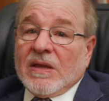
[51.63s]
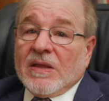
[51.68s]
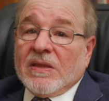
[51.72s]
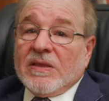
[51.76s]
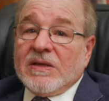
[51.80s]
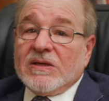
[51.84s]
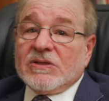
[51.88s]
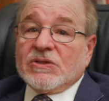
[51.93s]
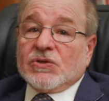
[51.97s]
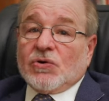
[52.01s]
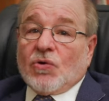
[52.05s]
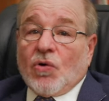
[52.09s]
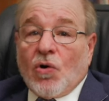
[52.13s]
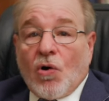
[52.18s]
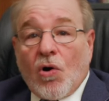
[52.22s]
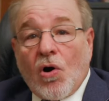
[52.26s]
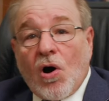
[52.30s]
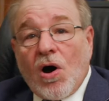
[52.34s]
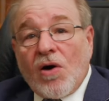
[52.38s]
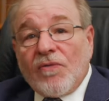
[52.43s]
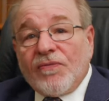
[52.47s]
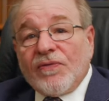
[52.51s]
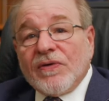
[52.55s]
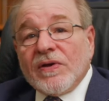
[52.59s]
These are
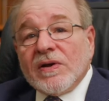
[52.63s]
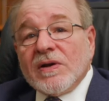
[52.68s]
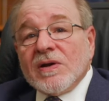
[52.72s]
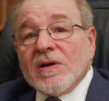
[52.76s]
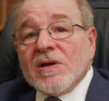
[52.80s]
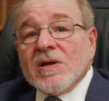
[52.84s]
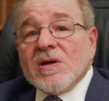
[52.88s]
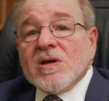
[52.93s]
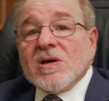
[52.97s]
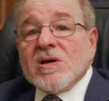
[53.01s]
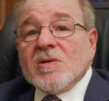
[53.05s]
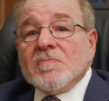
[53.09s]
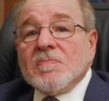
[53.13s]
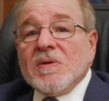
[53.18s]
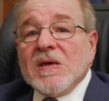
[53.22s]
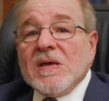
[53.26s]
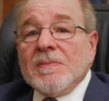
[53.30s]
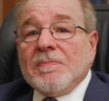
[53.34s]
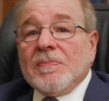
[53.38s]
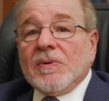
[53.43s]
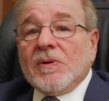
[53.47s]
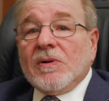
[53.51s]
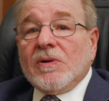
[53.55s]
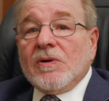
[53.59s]
often
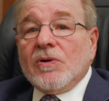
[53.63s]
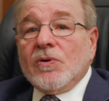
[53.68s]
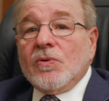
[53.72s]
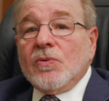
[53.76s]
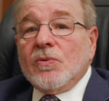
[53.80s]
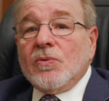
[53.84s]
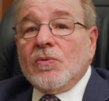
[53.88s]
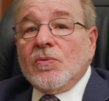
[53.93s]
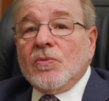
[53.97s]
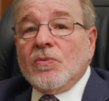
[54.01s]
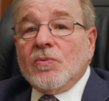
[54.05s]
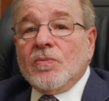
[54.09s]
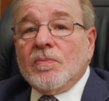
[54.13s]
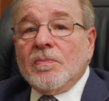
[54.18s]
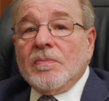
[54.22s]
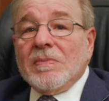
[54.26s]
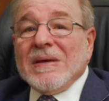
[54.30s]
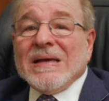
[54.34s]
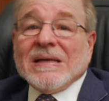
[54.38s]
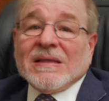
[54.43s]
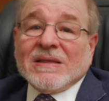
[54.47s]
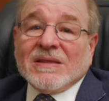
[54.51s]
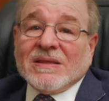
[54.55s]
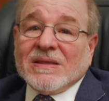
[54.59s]
people who
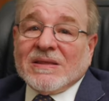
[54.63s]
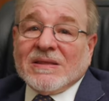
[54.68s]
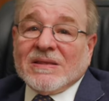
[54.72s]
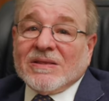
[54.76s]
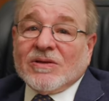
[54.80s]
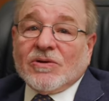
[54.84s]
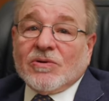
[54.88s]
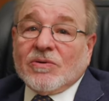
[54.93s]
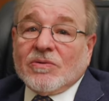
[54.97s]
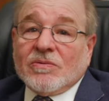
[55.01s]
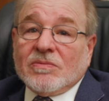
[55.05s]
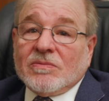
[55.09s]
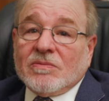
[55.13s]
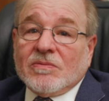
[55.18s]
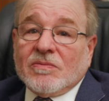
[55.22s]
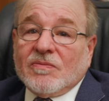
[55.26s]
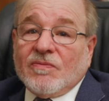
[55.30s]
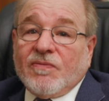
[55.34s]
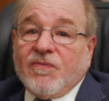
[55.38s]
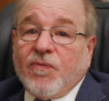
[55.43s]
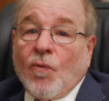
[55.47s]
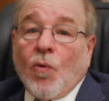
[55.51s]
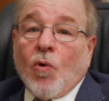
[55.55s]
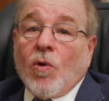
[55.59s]
meet
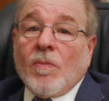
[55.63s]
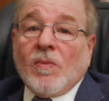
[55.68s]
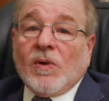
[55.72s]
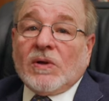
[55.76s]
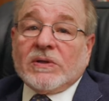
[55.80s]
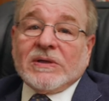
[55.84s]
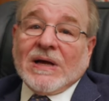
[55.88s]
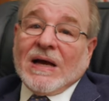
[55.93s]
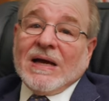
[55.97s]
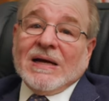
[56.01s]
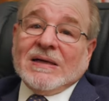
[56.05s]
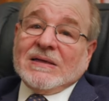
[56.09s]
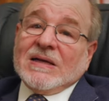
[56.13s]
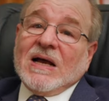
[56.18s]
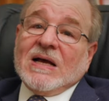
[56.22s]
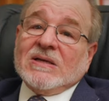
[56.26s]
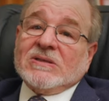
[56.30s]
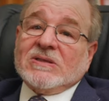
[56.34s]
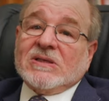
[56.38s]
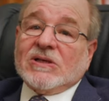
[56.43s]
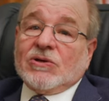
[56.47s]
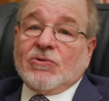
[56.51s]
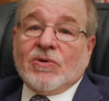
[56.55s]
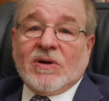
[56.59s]
formal
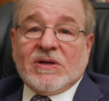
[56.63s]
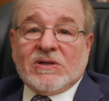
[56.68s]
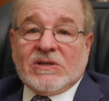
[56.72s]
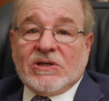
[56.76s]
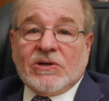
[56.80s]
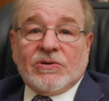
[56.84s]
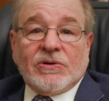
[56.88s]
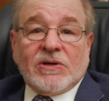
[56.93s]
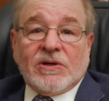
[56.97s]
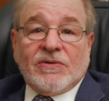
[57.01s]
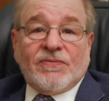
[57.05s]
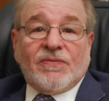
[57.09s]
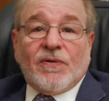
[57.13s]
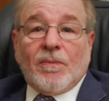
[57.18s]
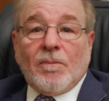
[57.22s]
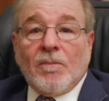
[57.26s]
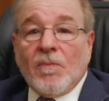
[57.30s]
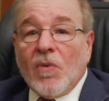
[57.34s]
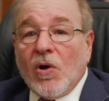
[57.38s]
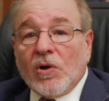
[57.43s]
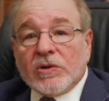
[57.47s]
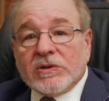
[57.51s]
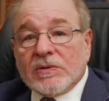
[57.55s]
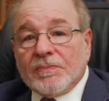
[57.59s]
diagnostic criteria for
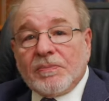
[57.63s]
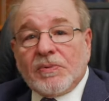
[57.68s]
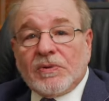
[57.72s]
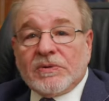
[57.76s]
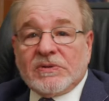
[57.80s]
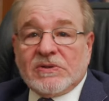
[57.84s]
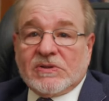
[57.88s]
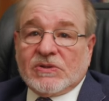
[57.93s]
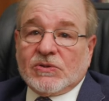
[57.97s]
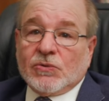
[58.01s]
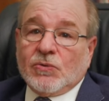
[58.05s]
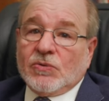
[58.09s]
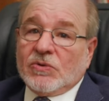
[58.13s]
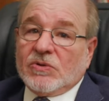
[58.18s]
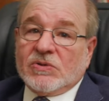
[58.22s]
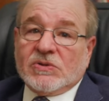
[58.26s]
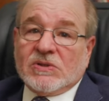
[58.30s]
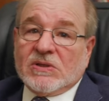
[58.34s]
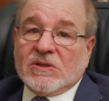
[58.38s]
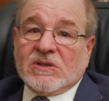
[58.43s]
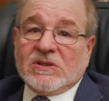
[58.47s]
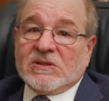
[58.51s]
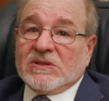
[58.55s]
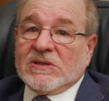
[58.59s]
multiple
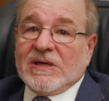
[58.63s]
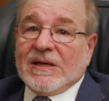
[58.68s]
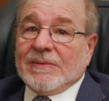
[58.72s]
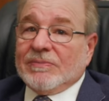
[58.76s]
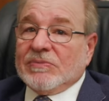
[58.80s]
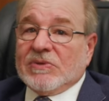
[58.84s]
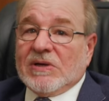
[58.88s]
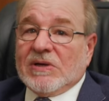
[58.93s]
disorders at the same